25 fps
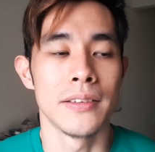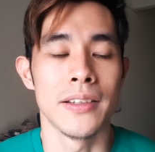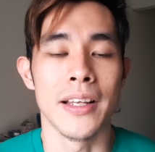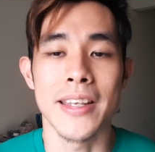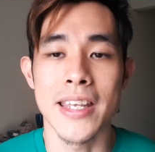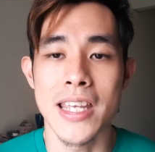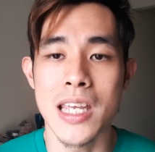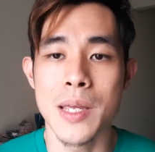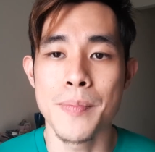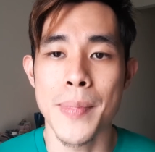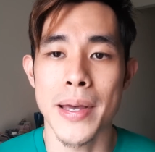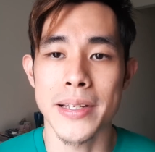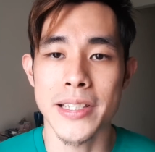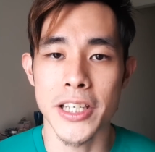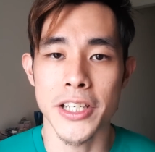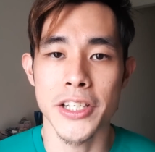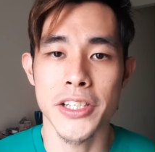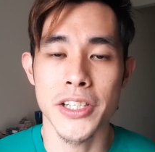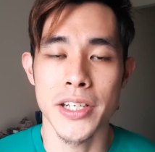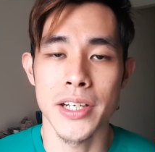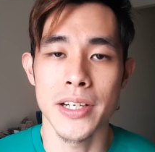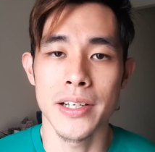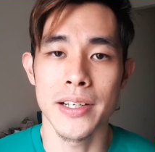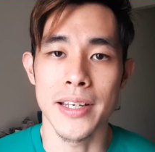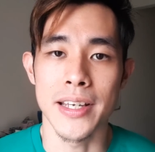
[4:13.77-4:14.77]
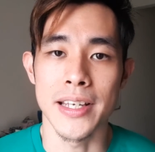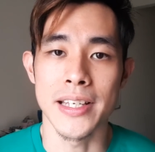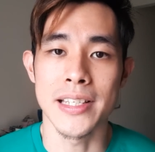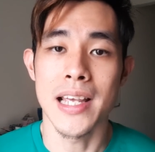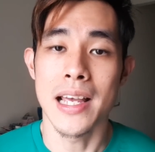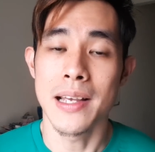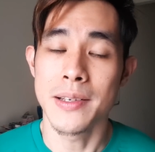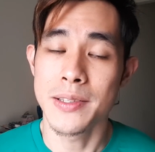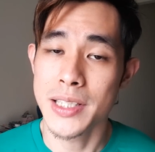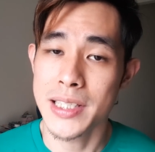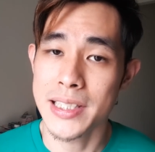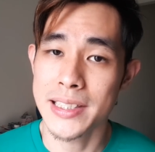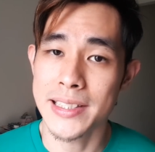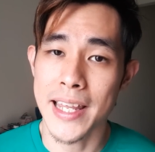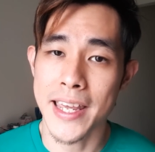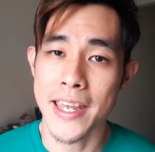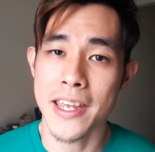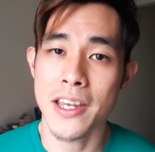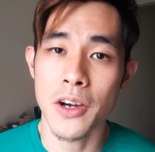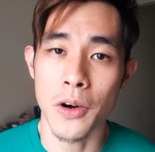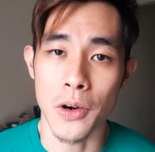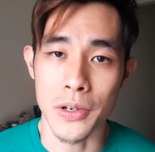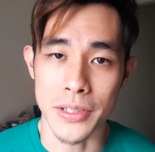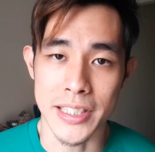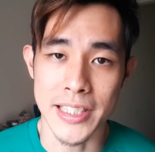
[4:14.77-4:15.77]
the key message here is
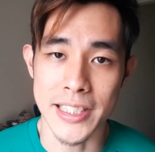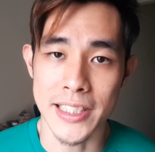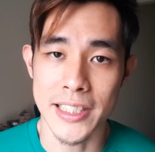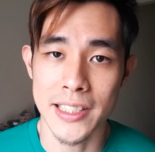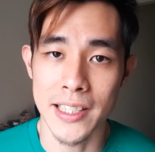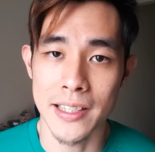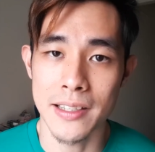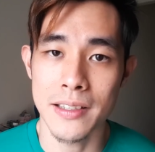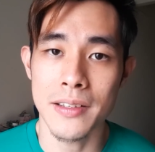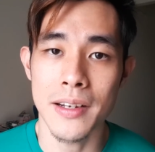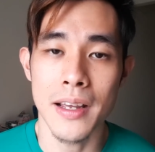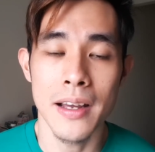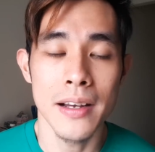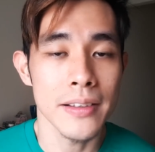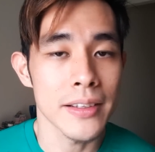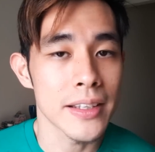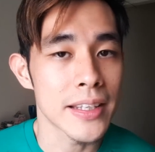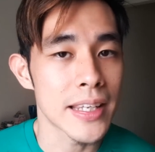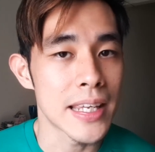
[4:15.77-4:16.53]
stay consistent,